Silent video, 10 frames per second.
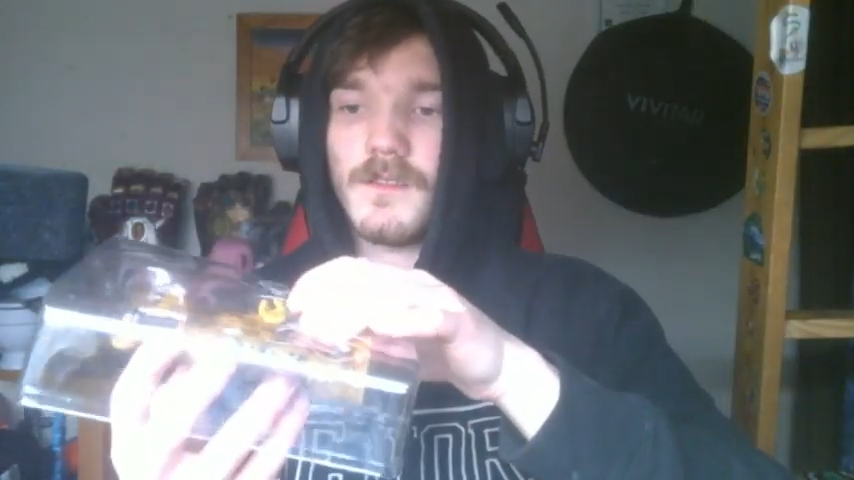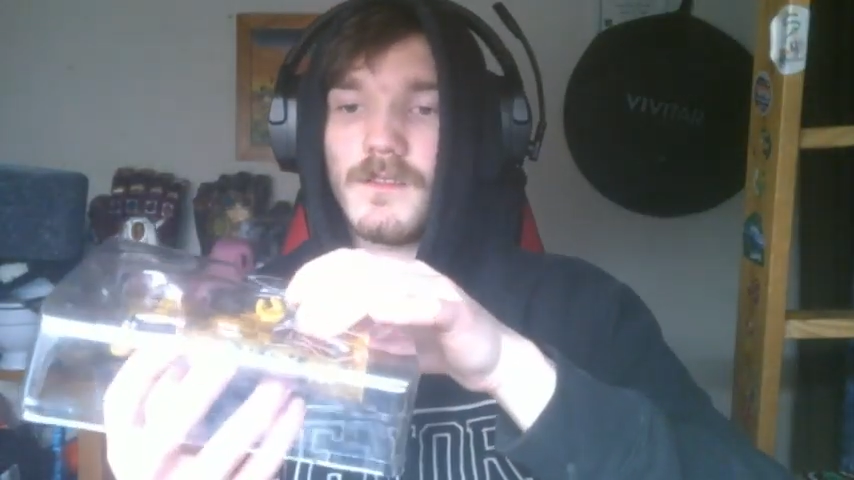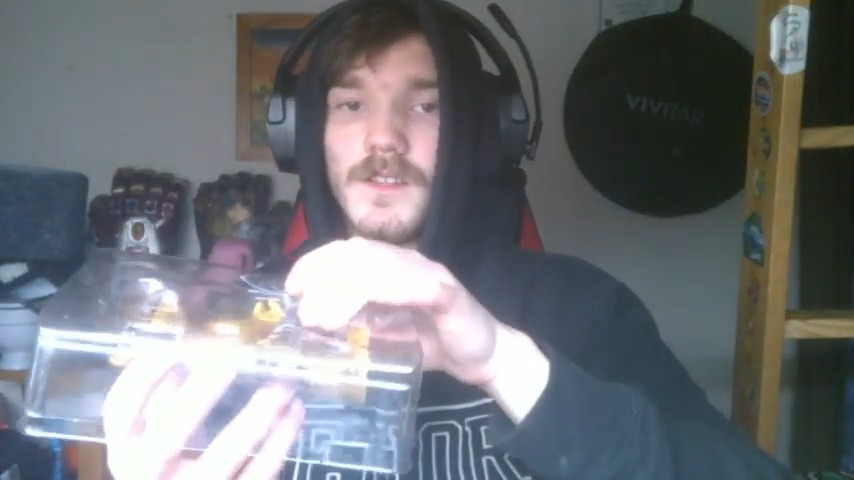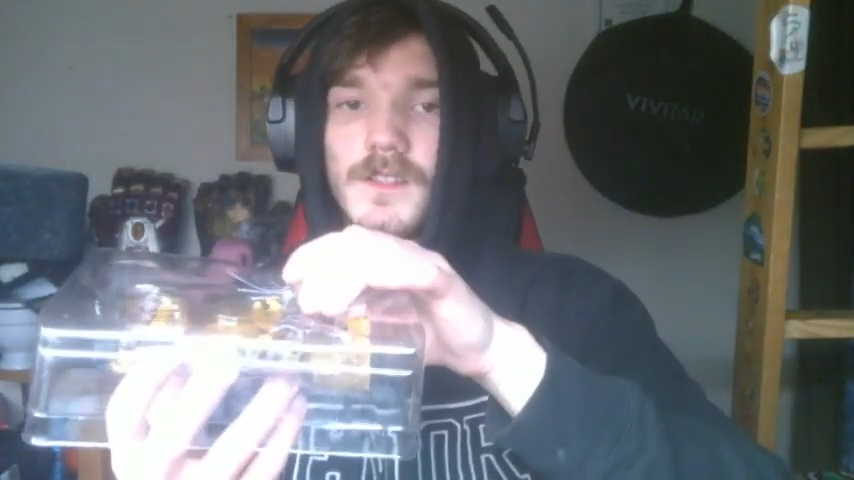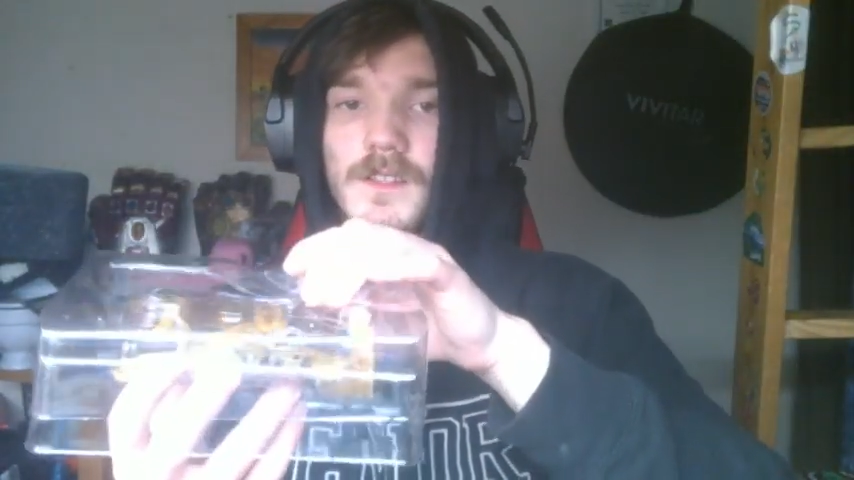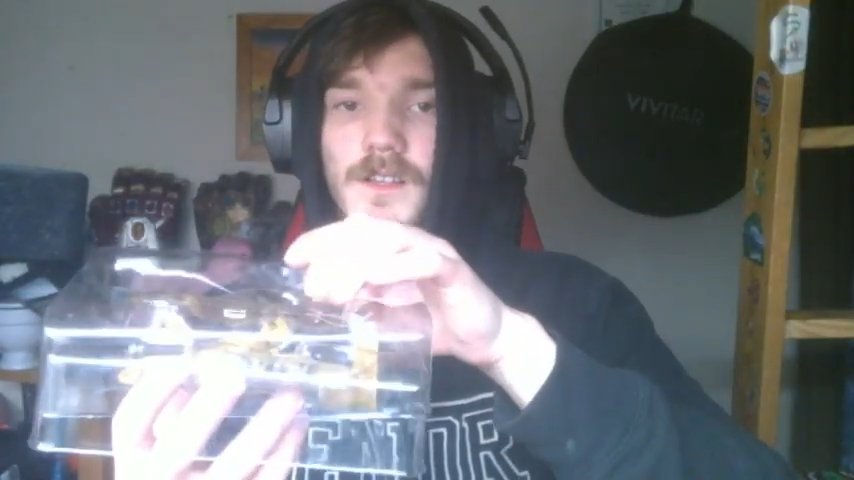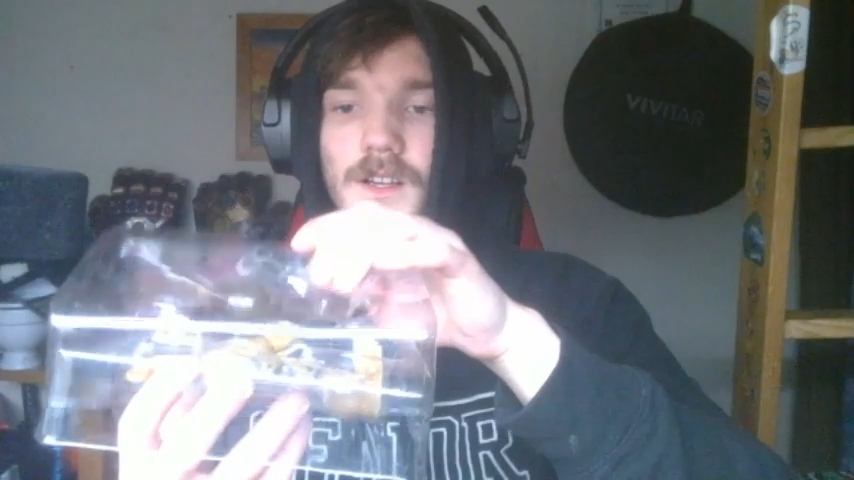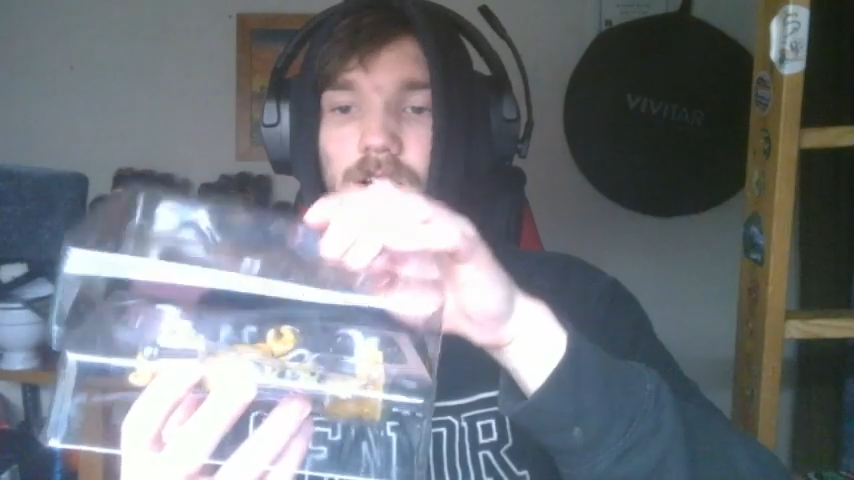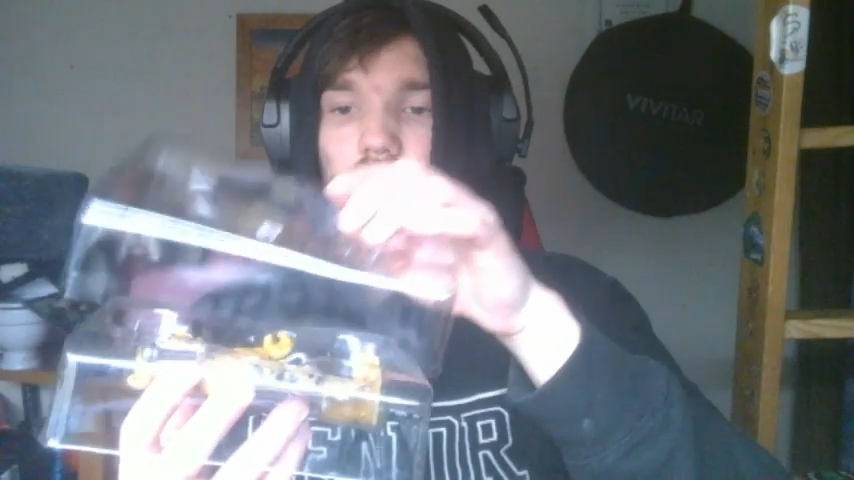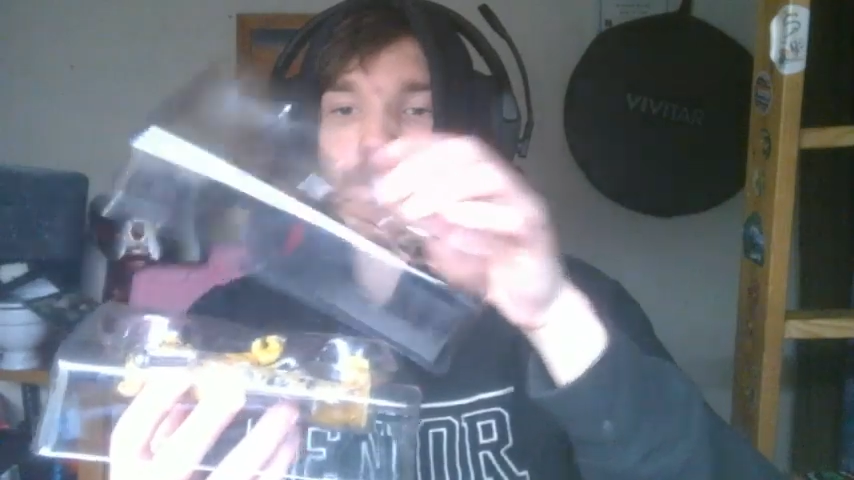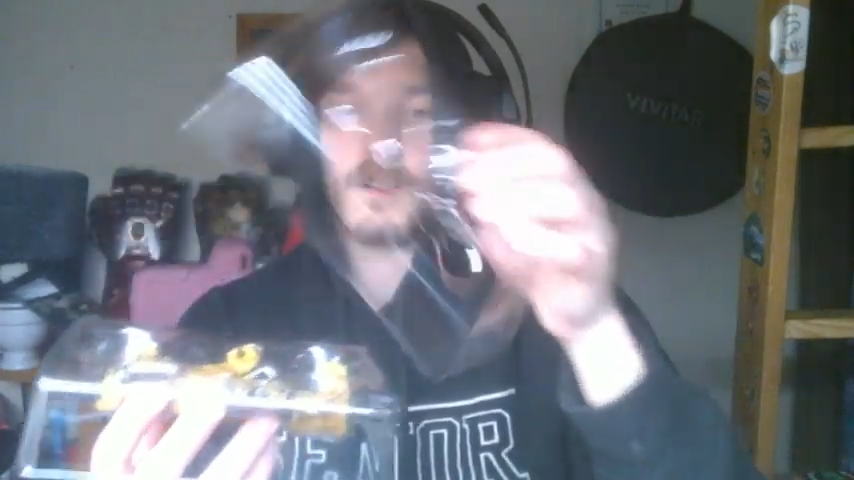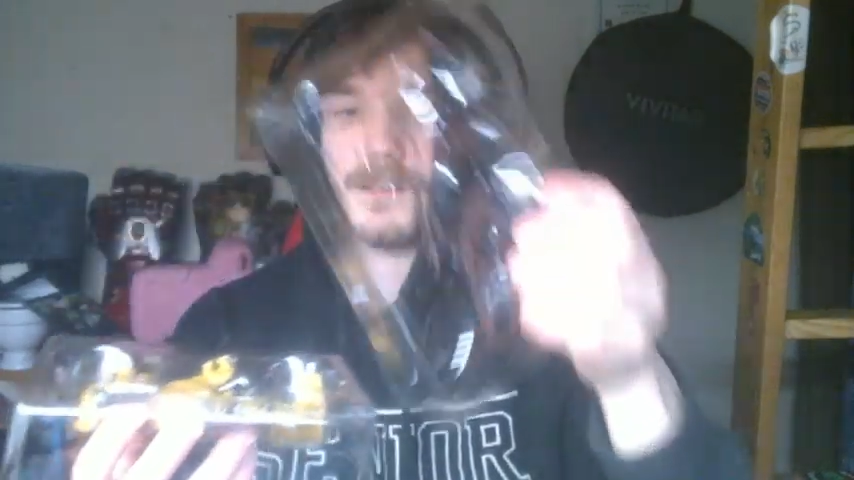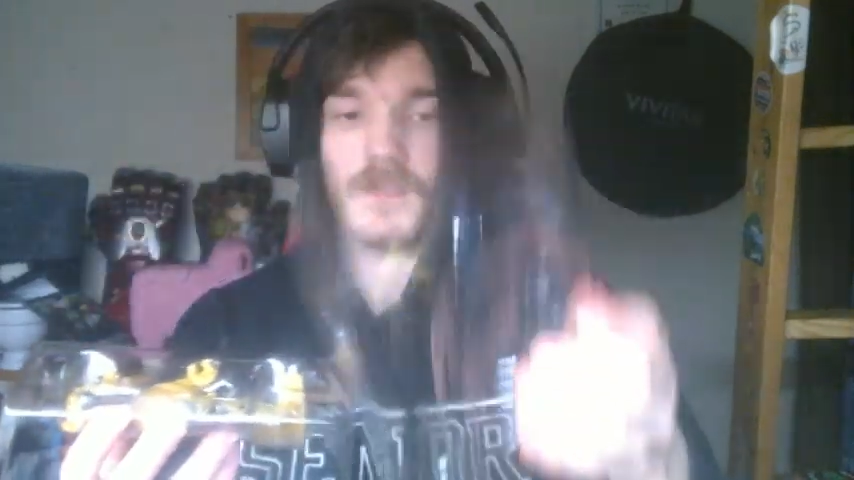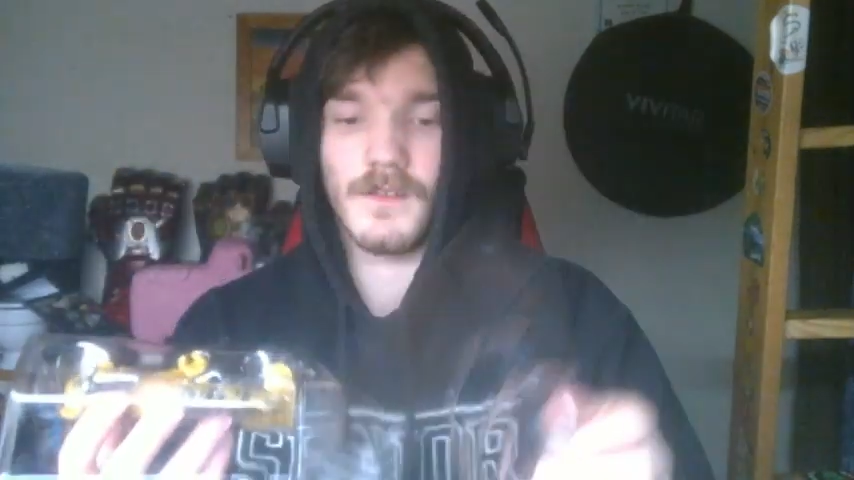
this cover.